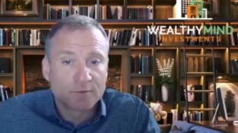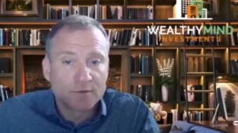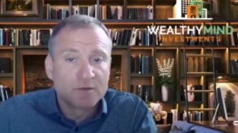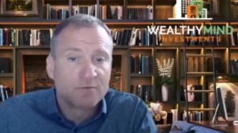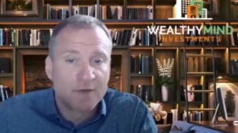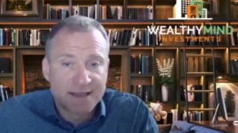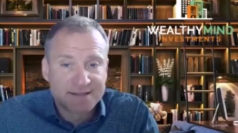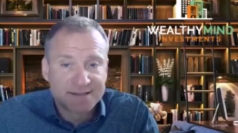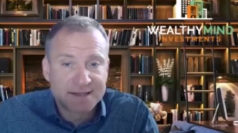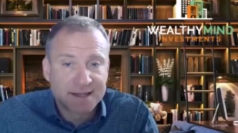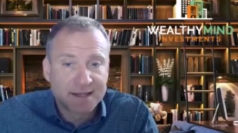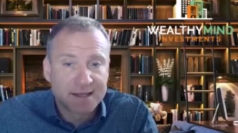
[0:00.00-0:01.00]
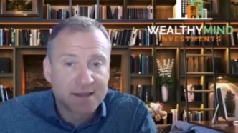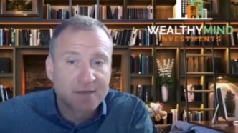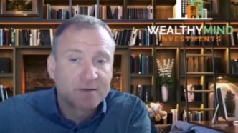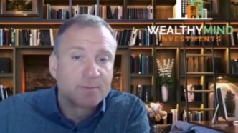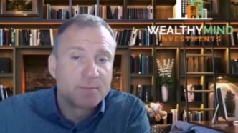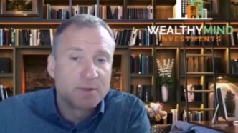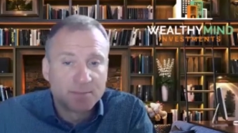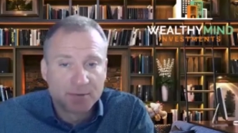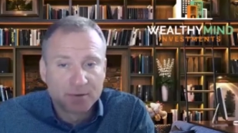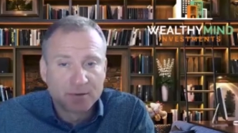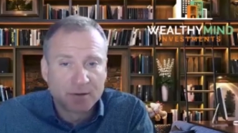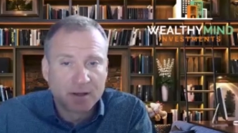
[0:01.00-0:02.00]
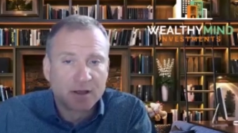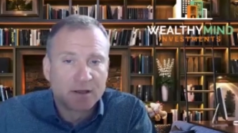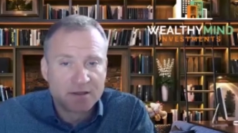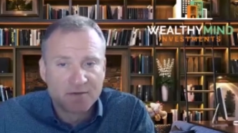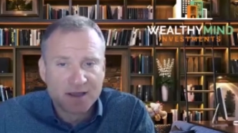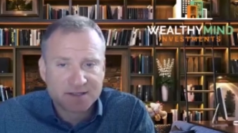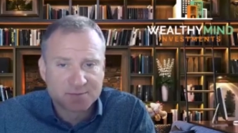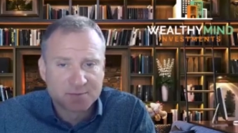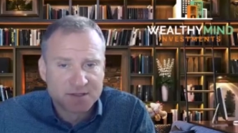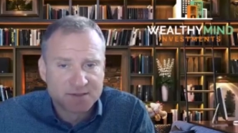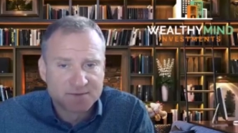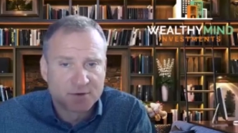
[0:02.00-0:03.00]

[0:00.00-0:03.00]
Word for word: of investing in other people investments